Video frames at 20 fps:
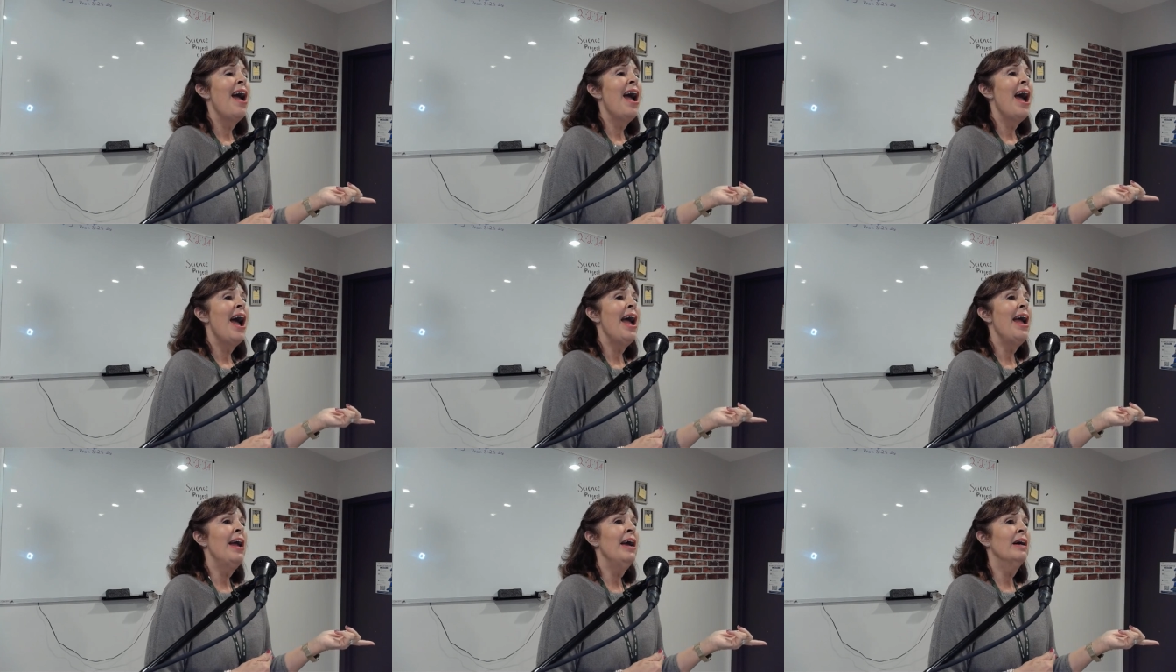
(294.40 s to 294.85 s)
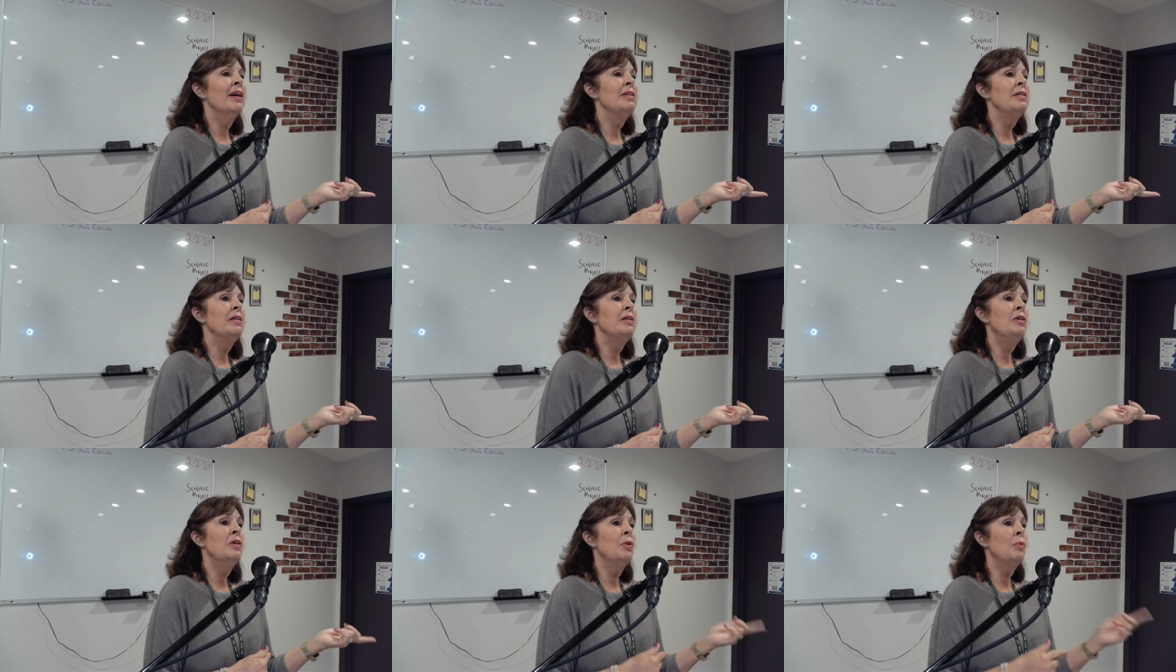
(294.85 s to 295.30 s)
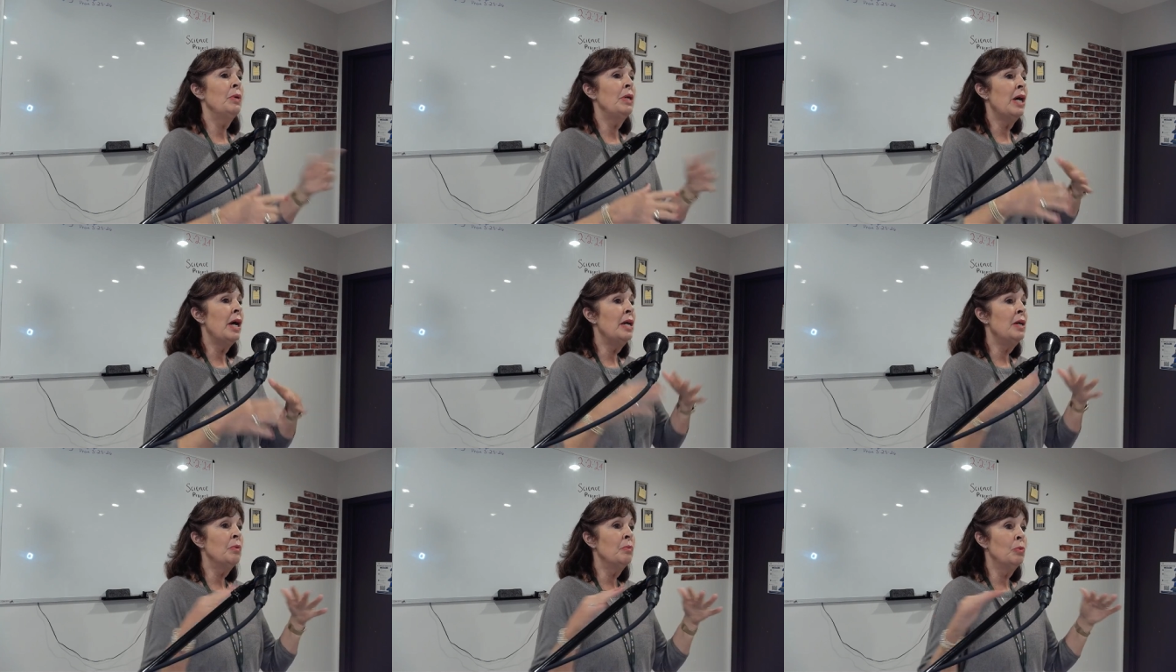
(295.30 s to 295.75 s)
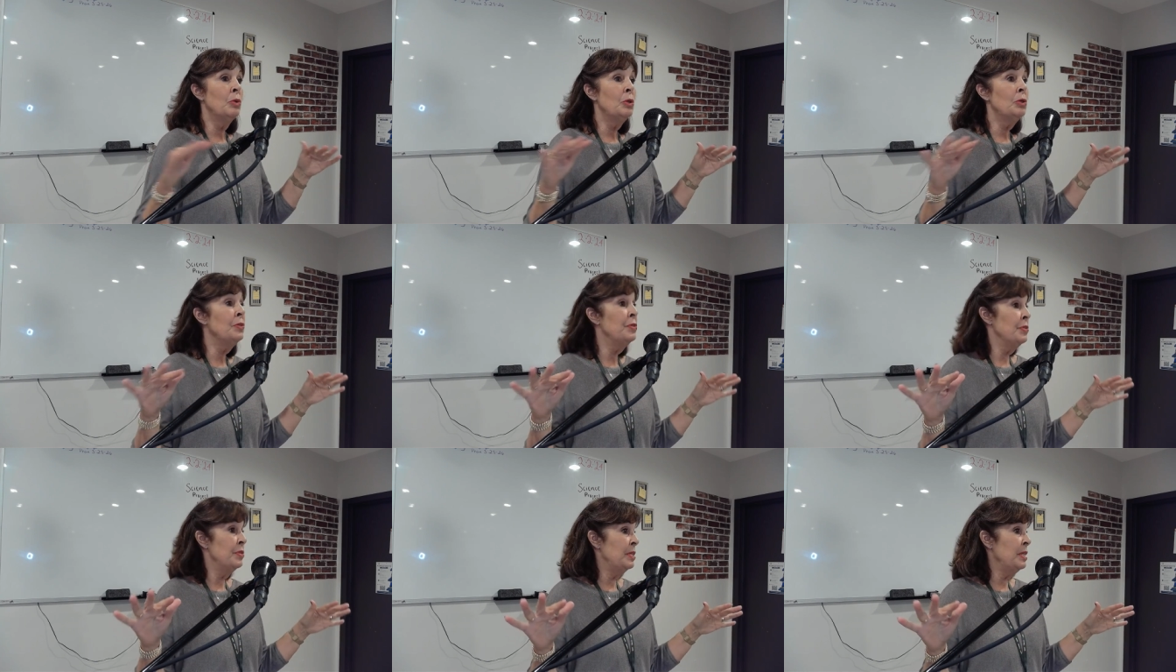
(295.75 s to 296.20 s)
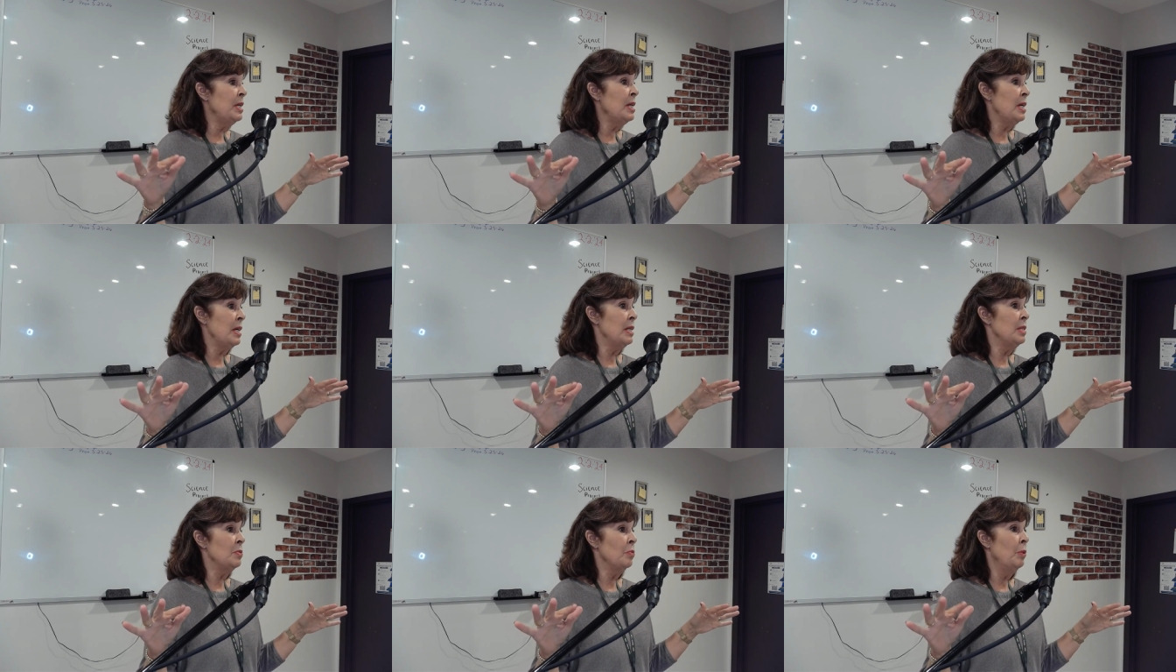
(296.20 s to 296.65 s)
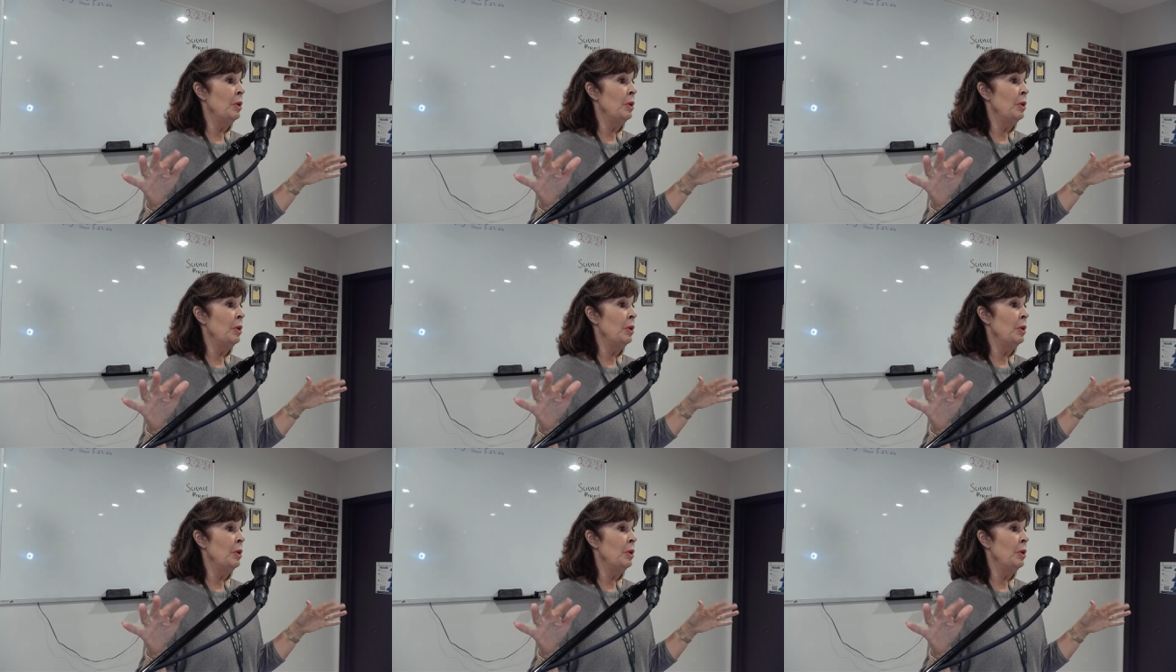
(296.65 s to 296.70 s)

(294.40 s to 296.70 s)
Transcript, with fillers: and, you know, we kind of ruled the seas.